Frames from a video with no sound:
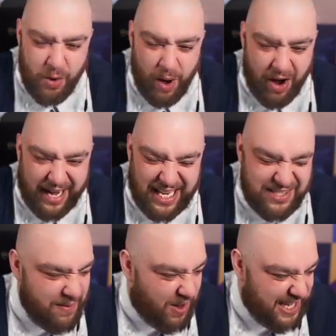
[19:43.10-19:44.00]
walkouts
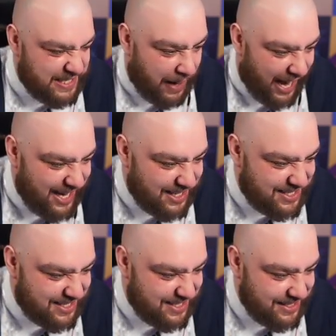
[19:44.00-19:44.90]
from all these
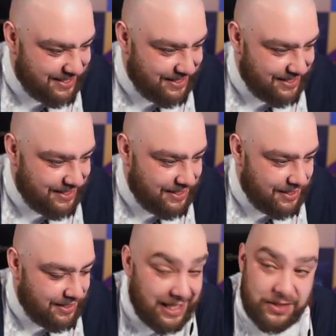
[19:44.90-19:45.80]
packs?
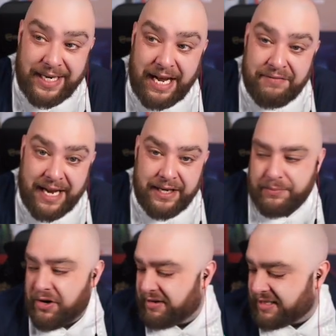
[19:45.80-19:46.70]
That's what you get for getting De
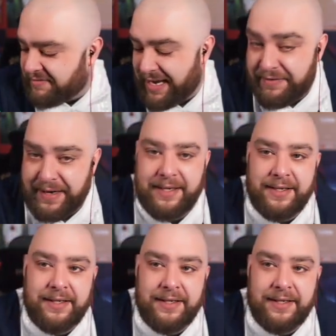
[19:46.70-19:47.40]
Bruyne as a red, I think.